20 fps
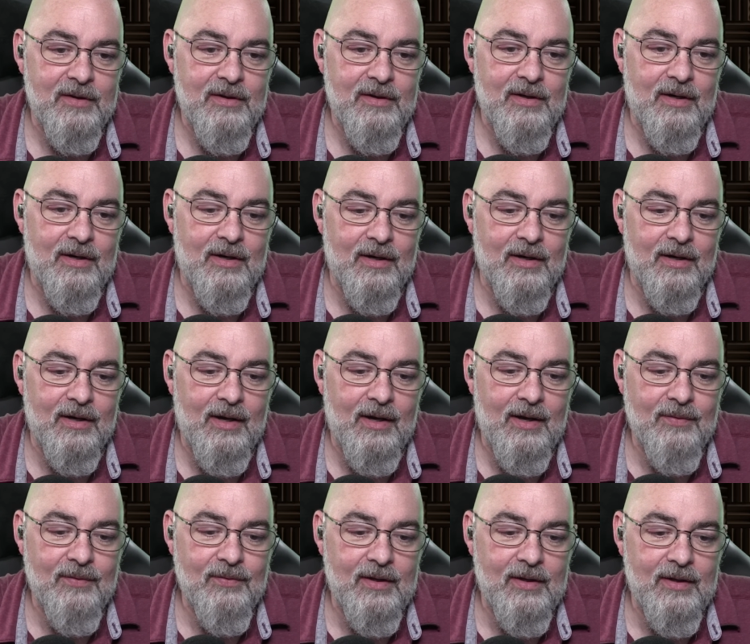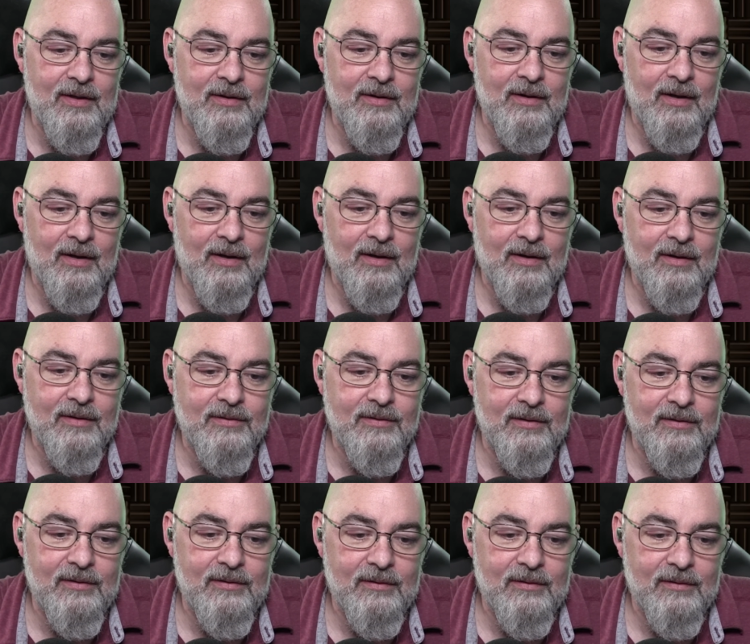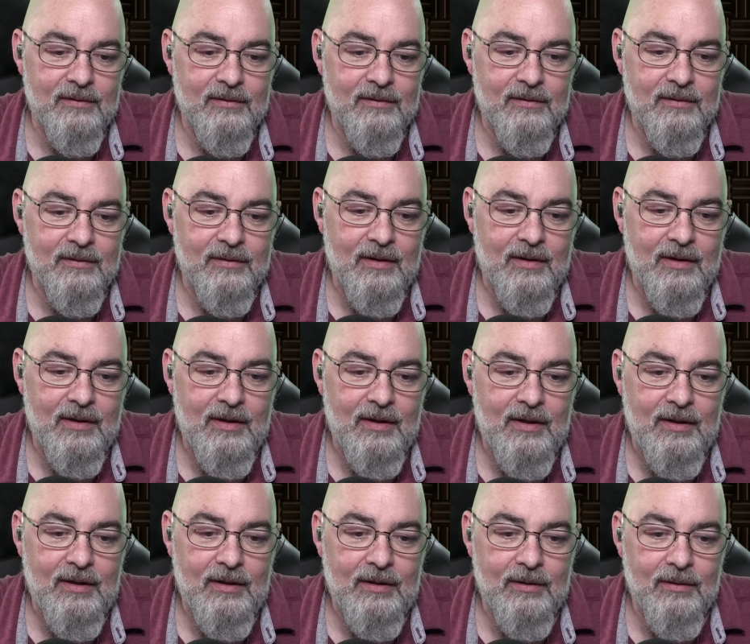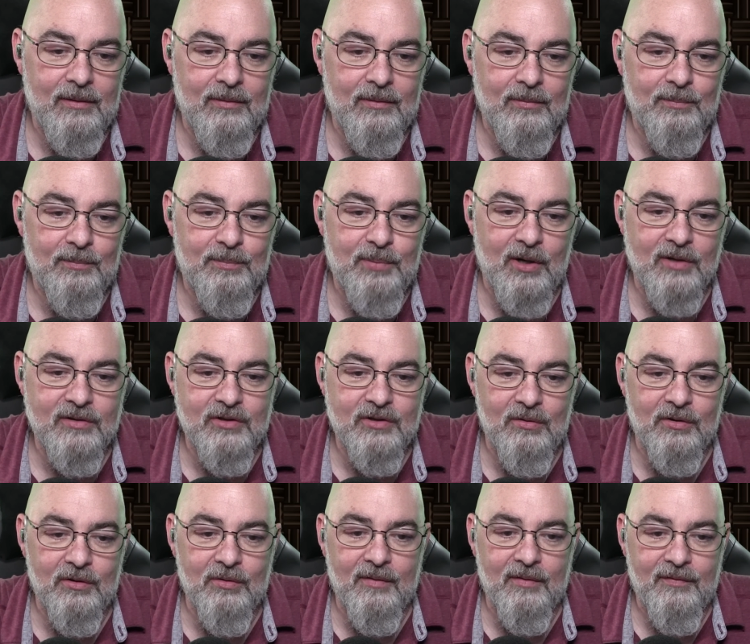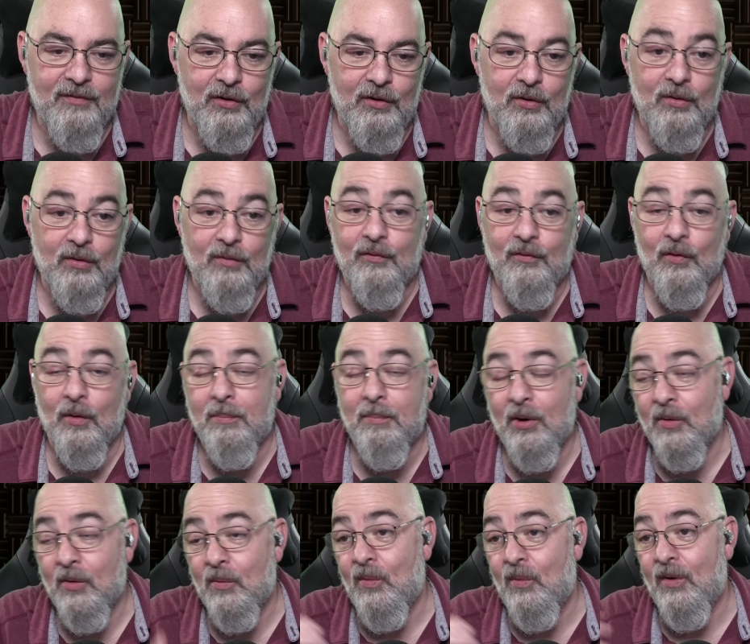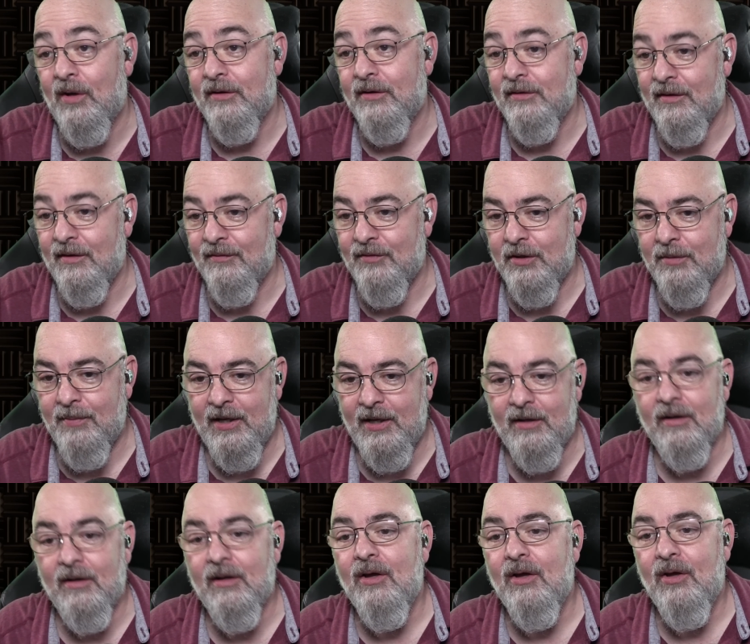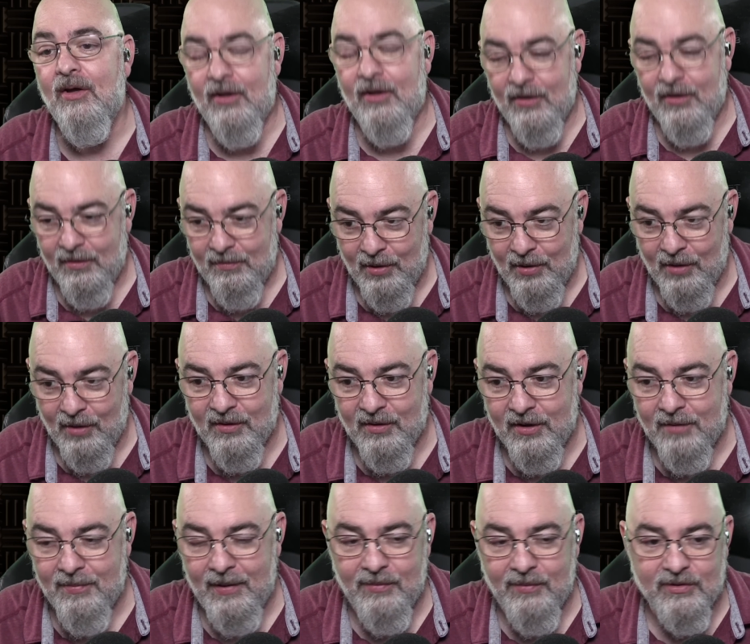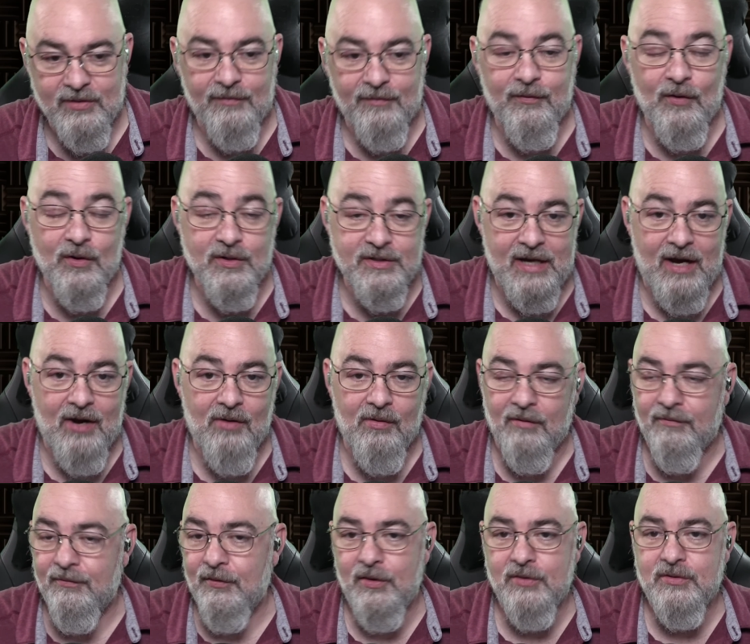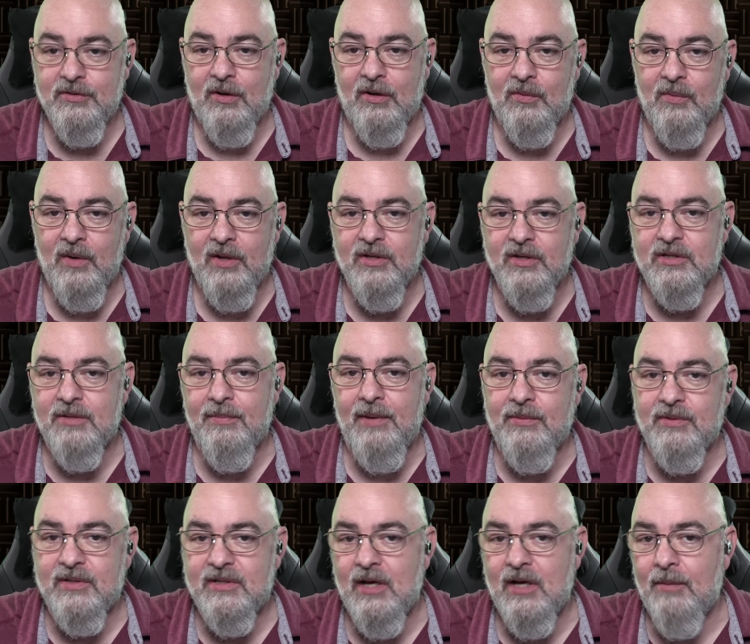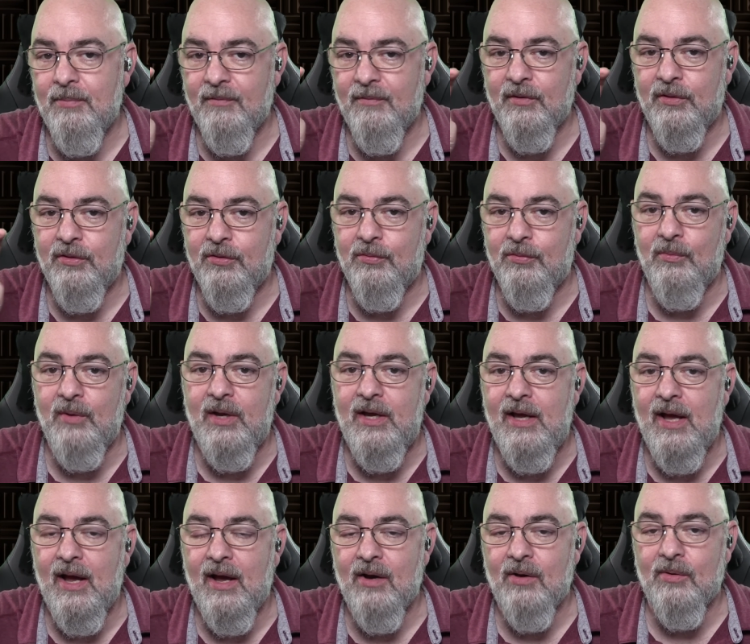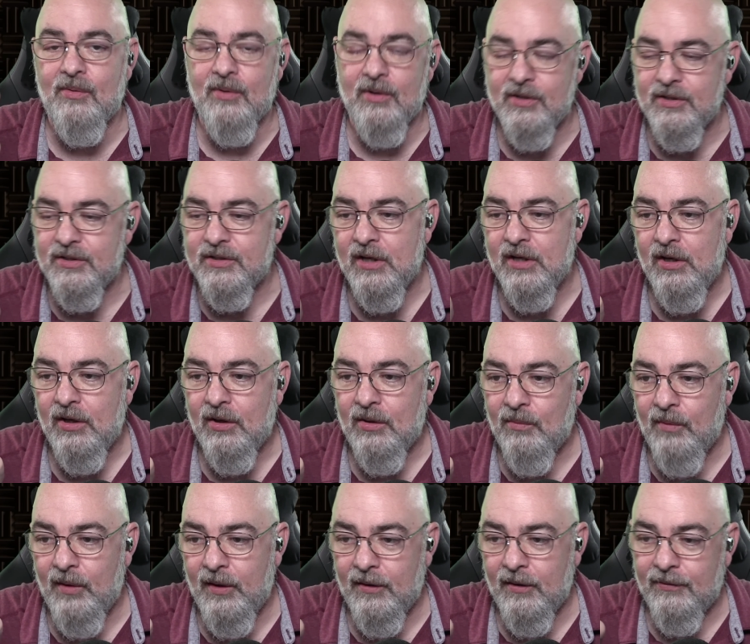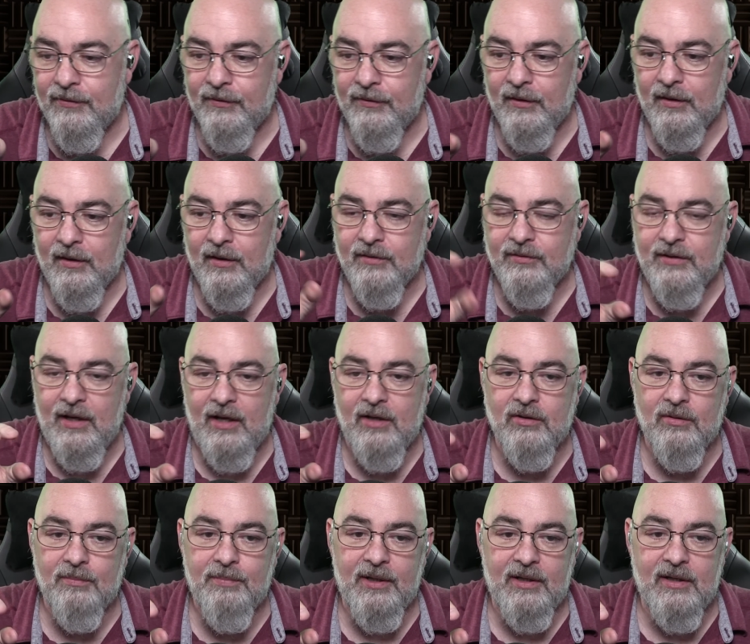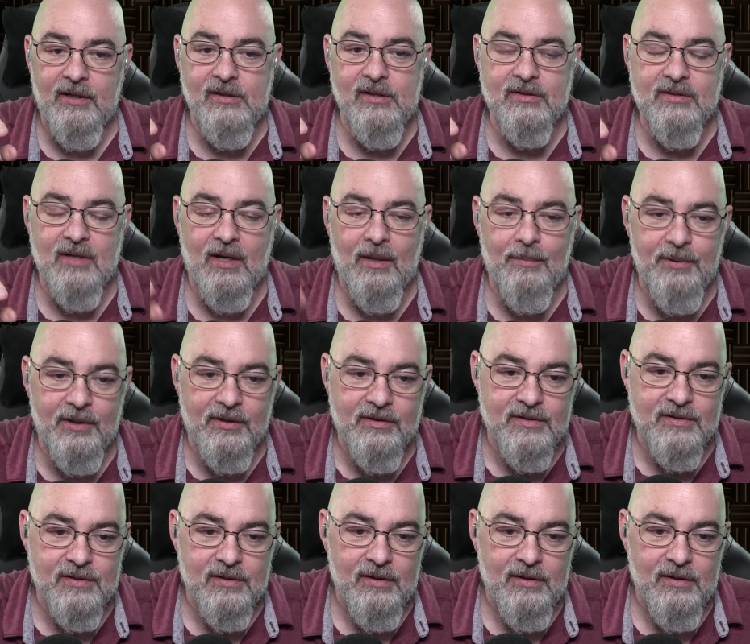And then I did a Part 2 of the review for Part 1 of the debate. Part 1 of the debate was the first hour. For those who aren't aware, this debate was set up over 3 hours with Daniel picking the topics.